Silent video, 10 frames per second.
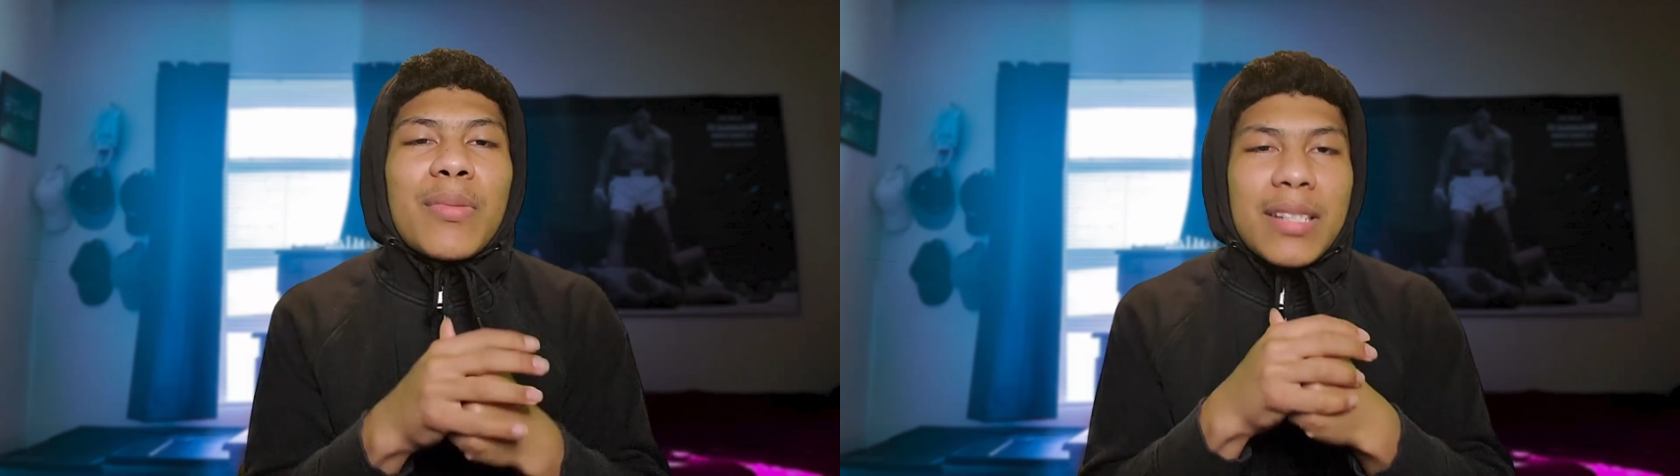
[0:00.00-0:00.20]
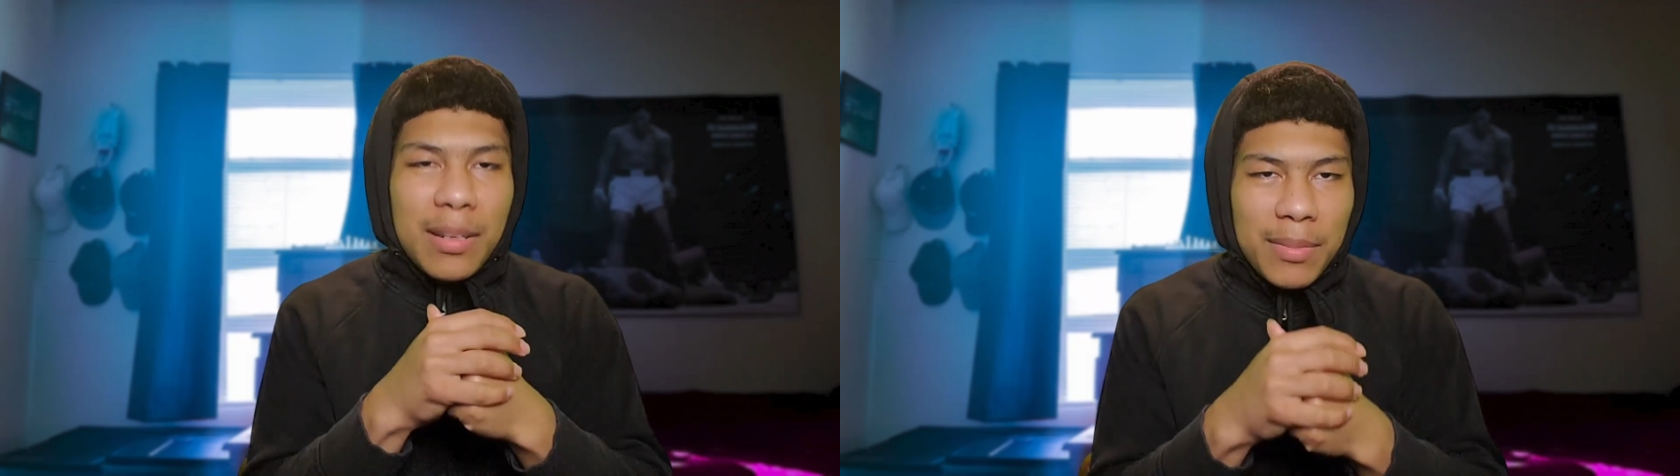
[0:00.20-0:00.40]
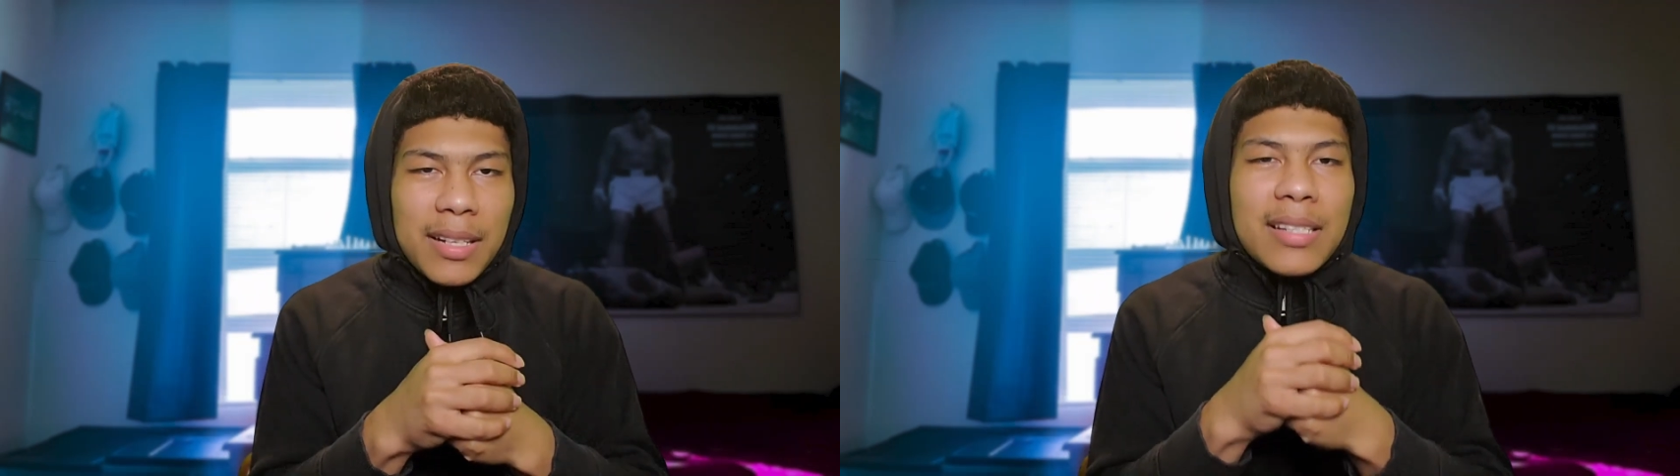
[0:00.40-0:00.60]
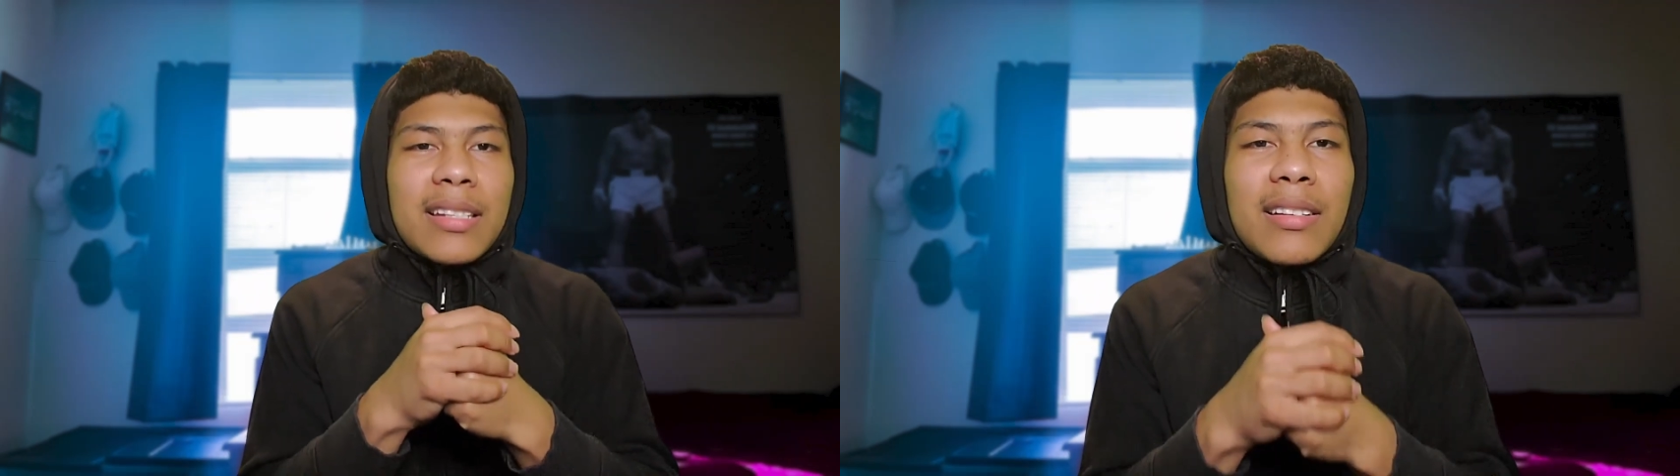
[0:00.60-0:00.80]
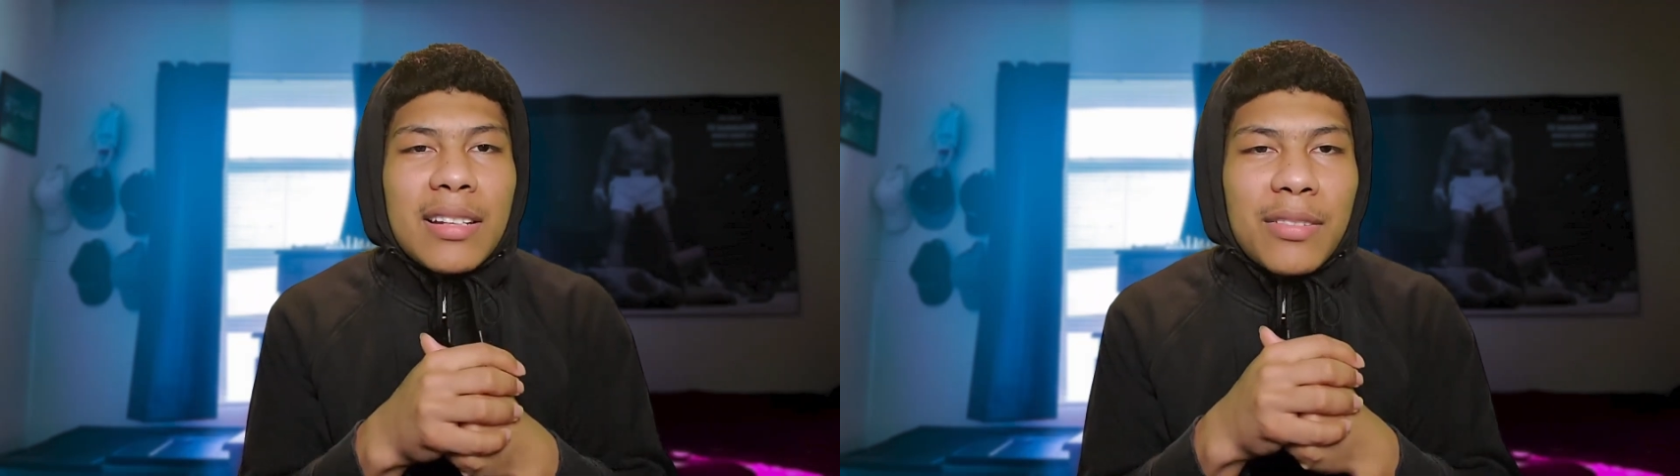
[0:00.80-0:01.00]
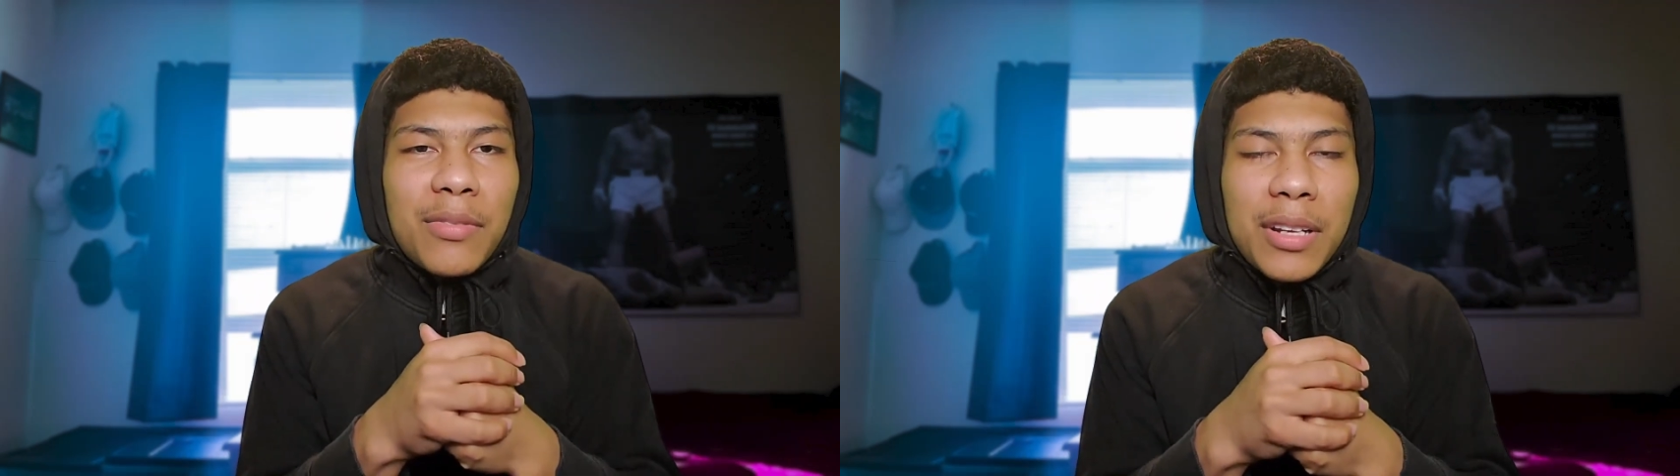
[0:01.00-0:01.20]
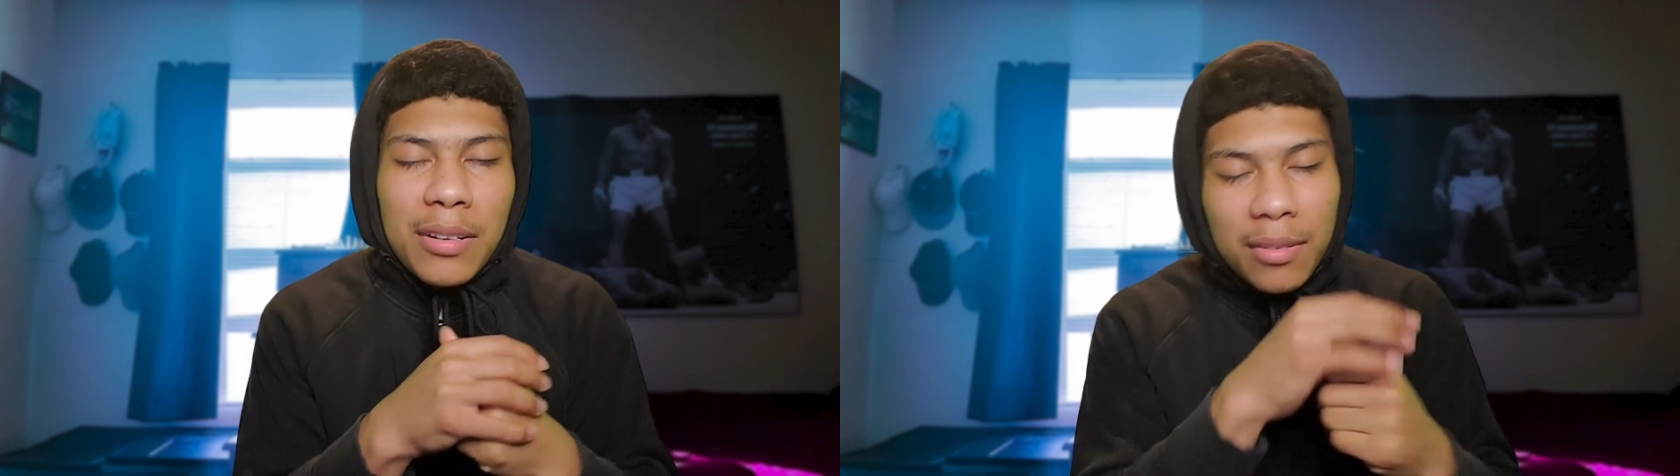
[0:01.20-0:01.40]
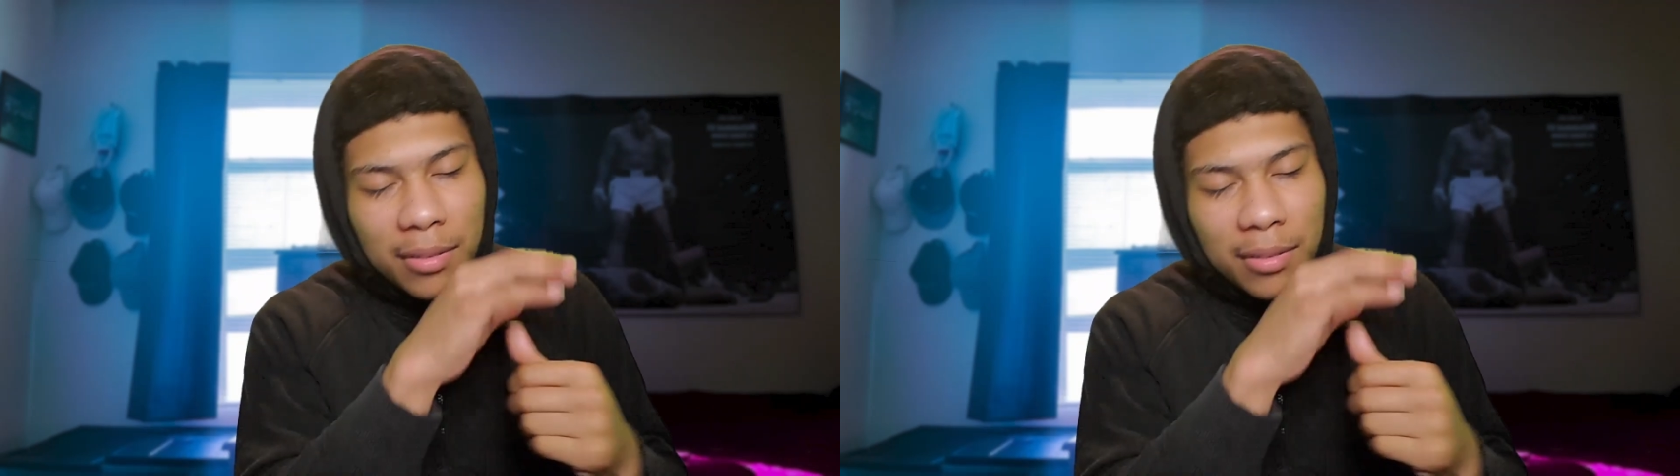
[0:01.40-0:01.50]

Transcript: stay blessed. See you on next video.